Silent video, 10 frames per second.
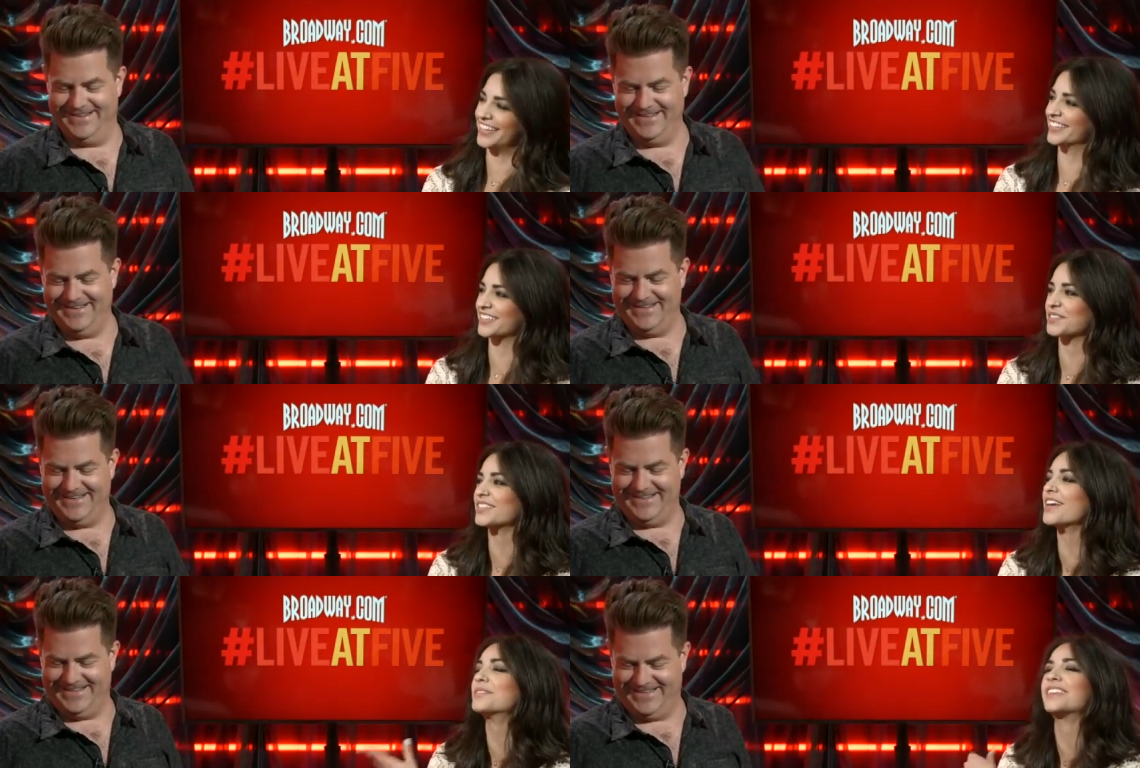
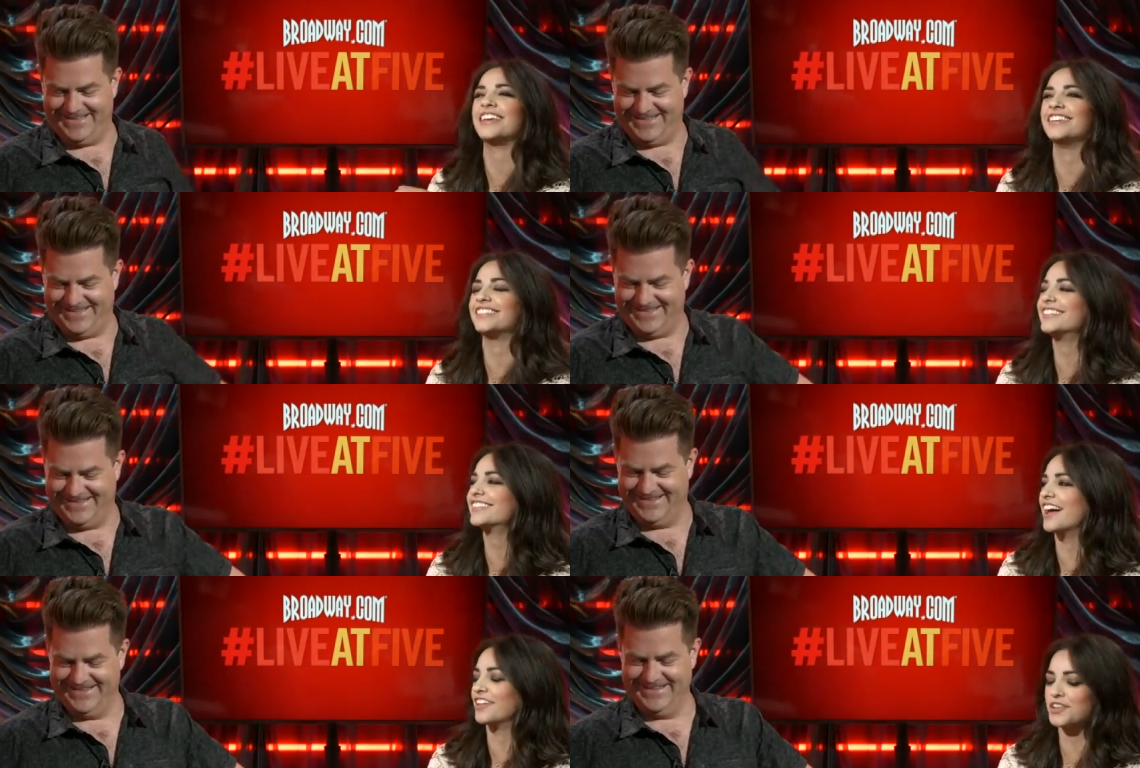Speaker 1: that was an easy
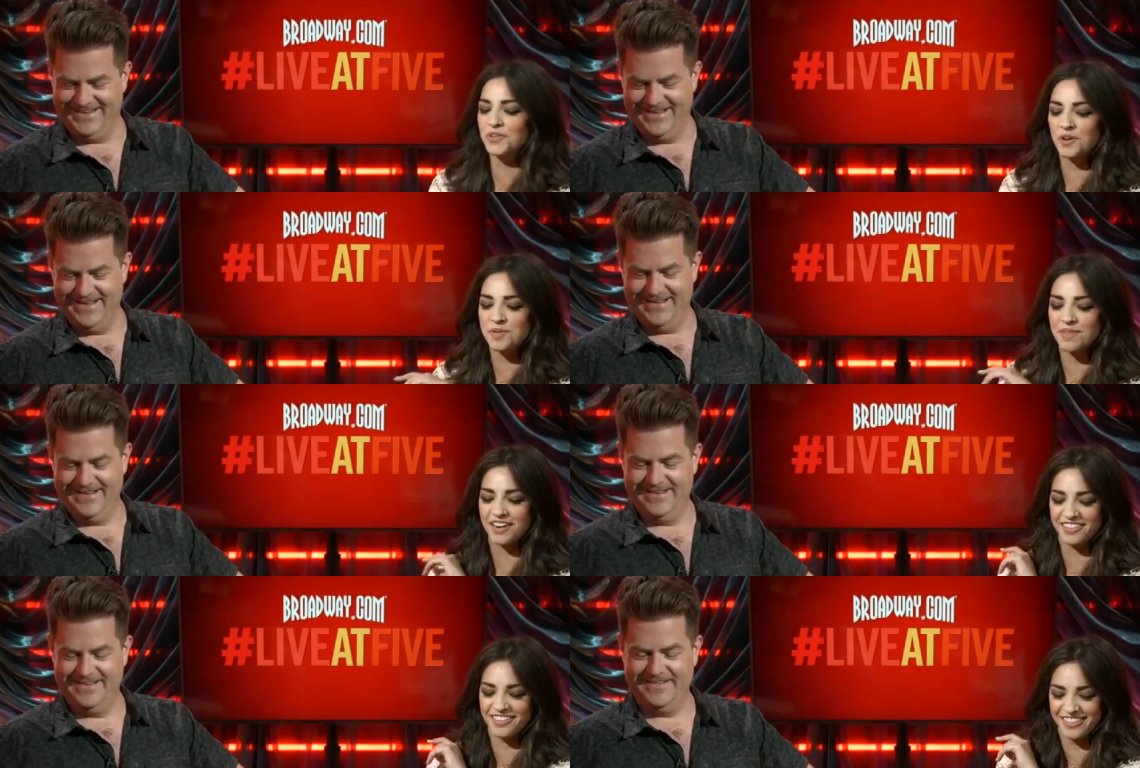sell. You know me
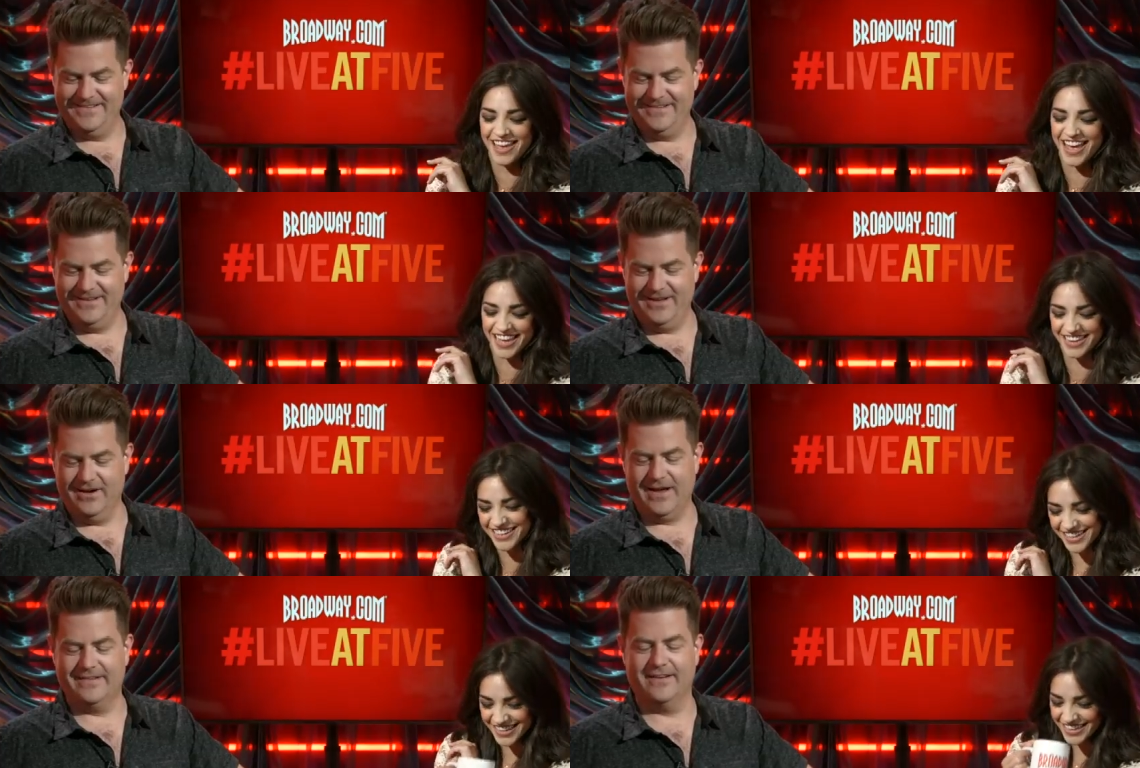better than that.
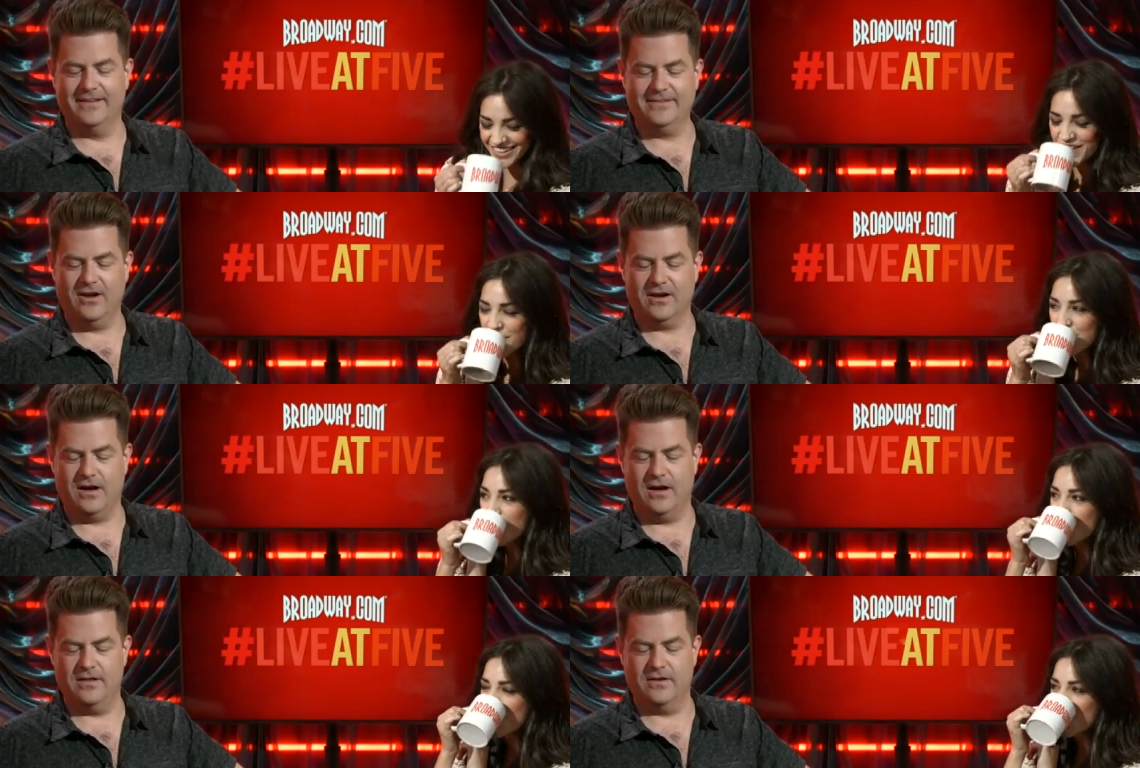
Speaker 2: Okay, so let's
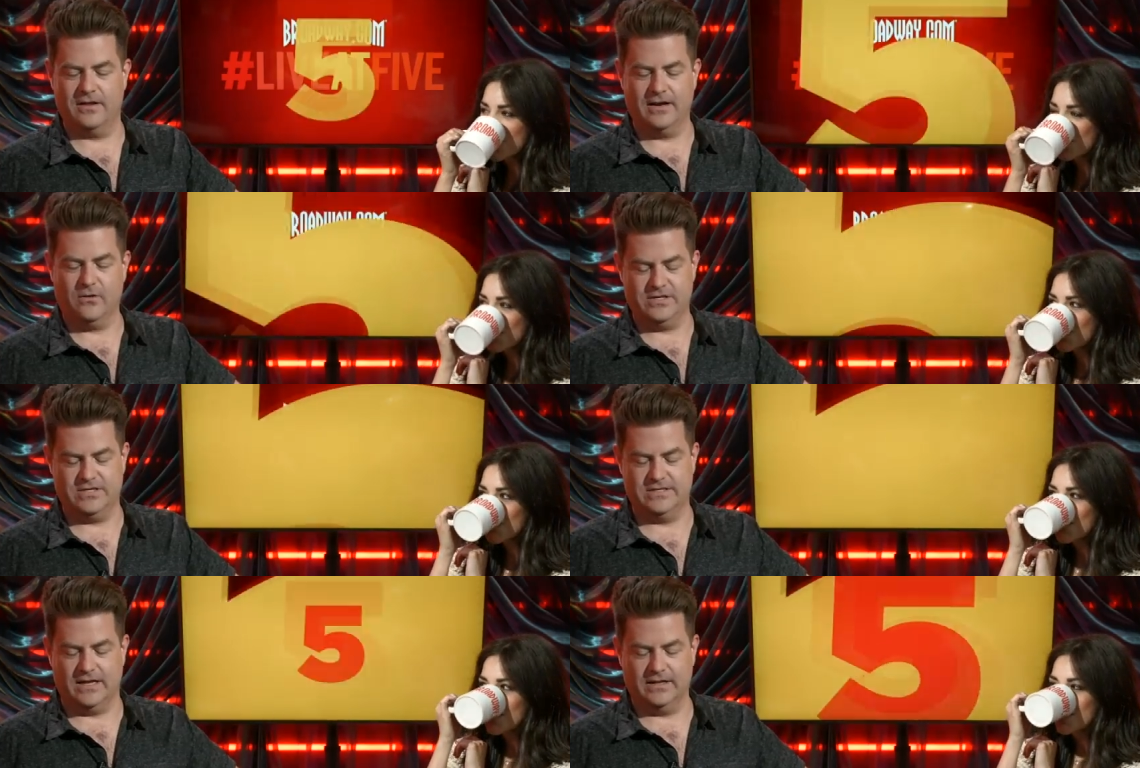talk. Uh, there are a lot of
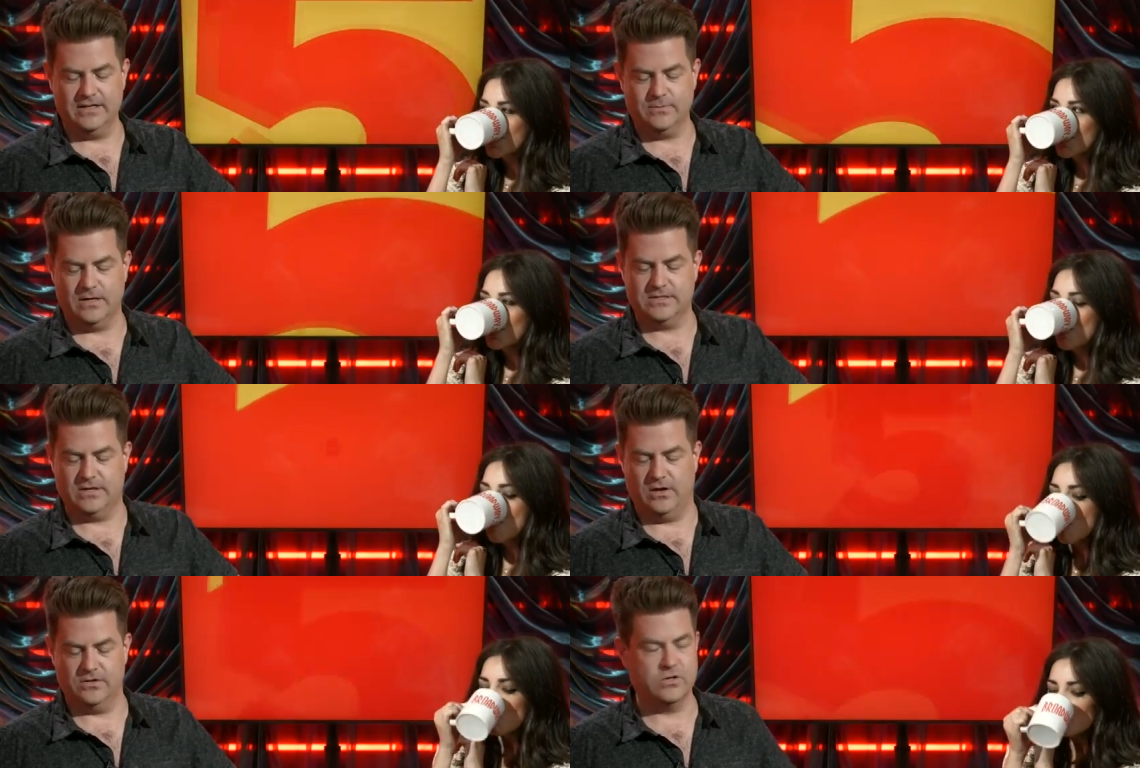questions. Elise wants
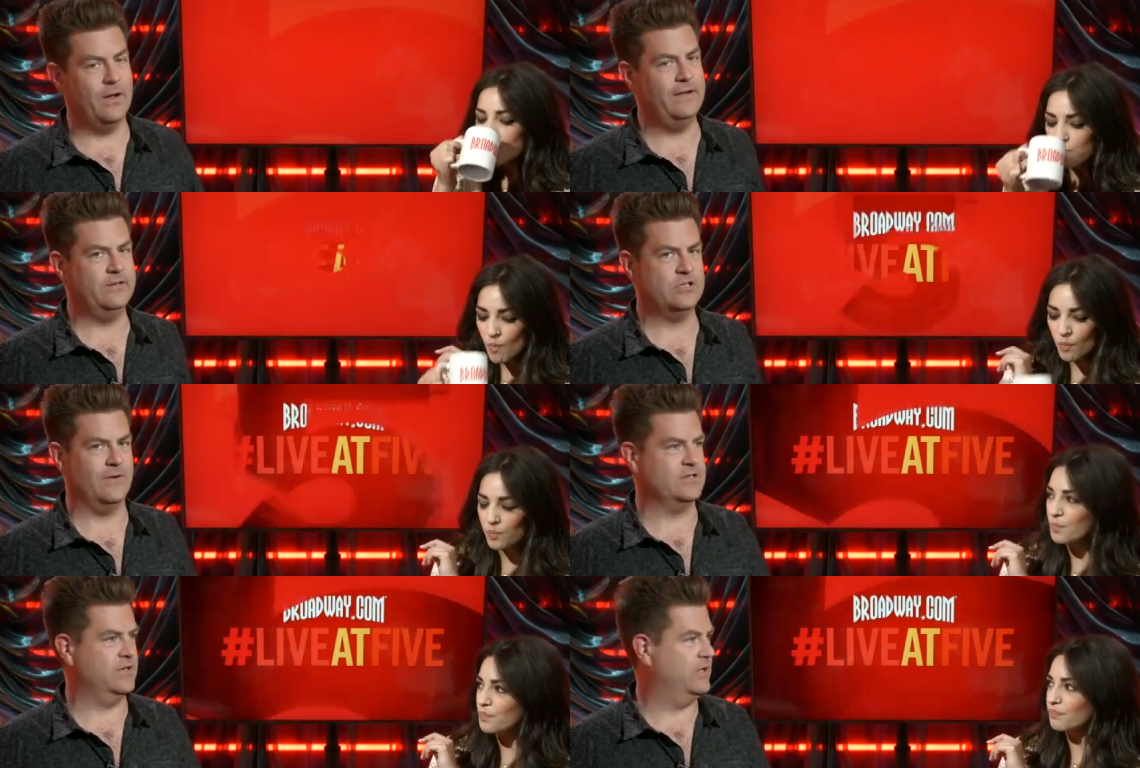to know. So when is the
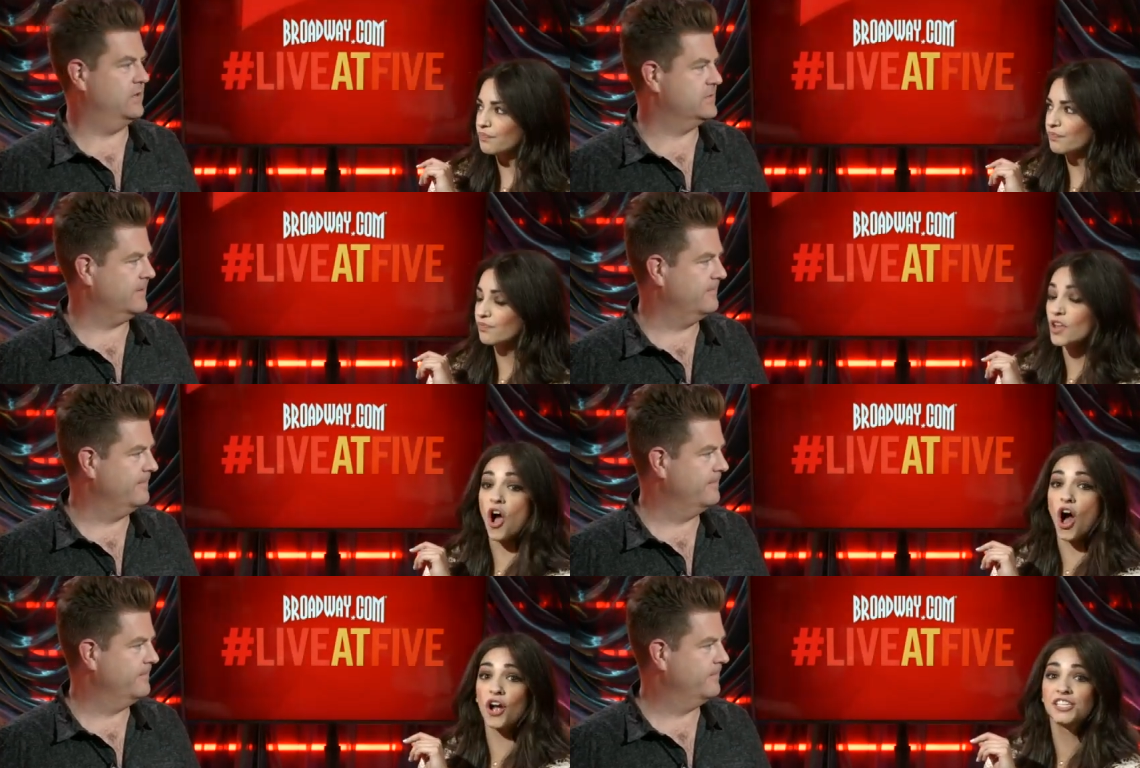show actually closing?
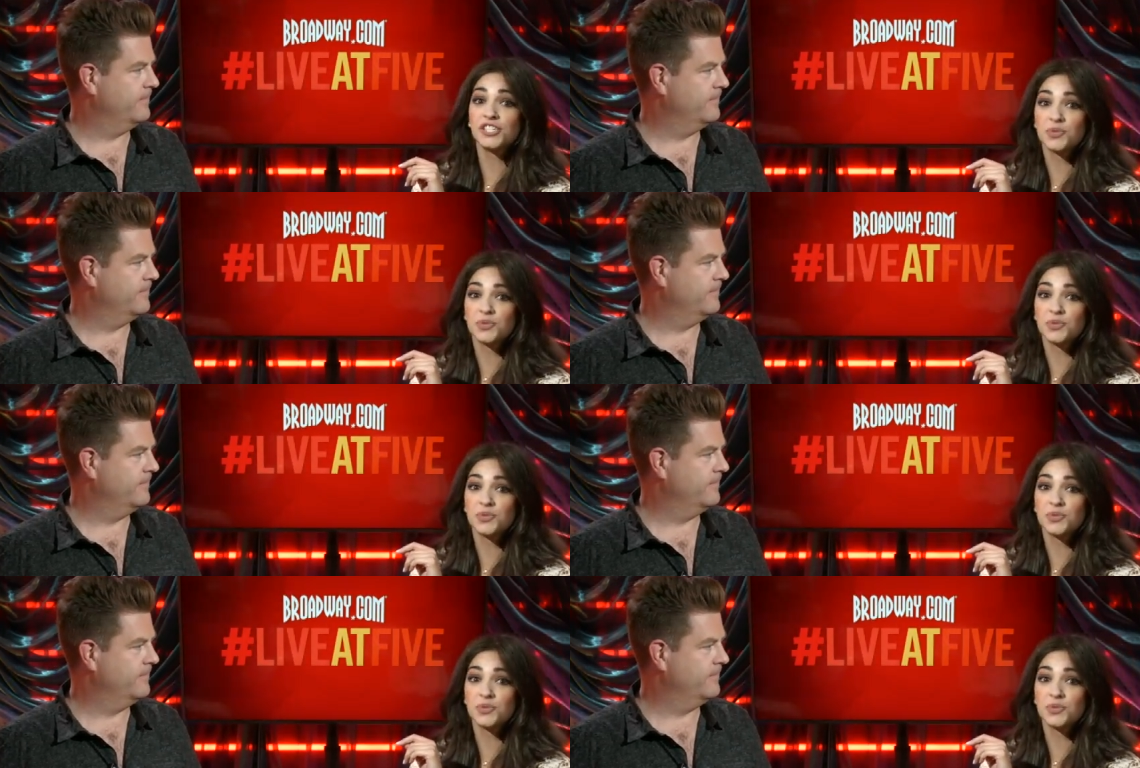
Speaker 1: August